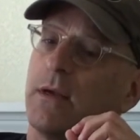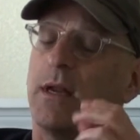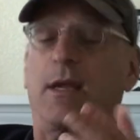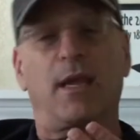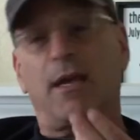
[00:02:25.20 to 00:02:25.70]
And
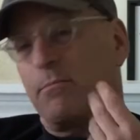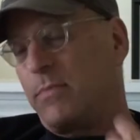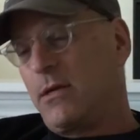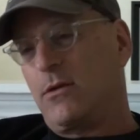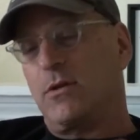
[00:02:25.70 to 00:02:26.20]
it can't
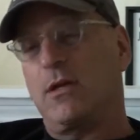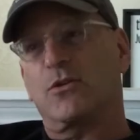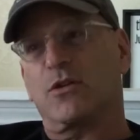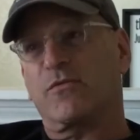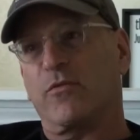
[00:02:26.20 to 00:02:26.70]
be unique
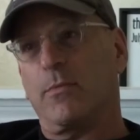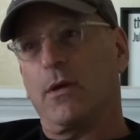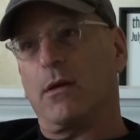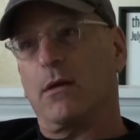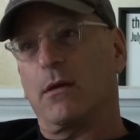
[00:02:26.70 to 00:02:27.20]
just for
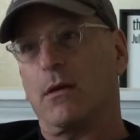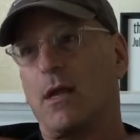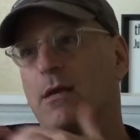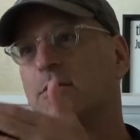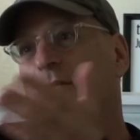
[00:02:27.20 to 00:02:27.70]
me. It
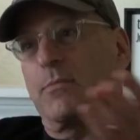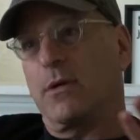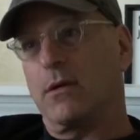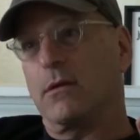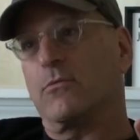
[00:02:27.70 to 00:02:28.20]
has to
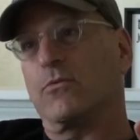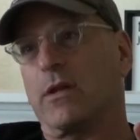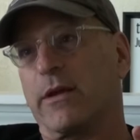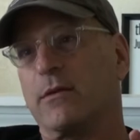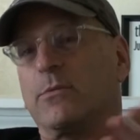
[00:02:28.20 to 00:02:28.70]
be
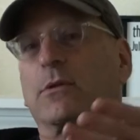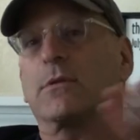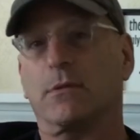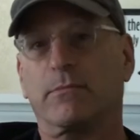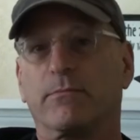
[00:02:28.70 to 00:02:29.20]
relatable
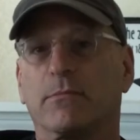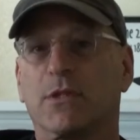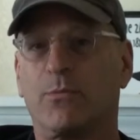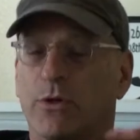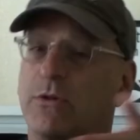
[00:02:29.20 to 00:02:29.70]
to
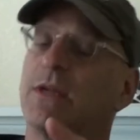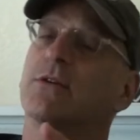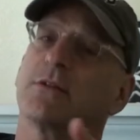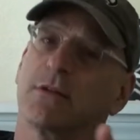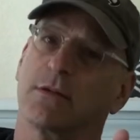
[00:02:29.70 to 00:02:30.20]
someone who
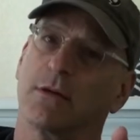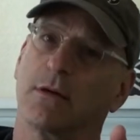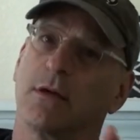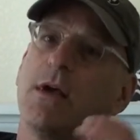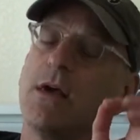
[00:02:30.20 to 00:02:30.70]
hears the song.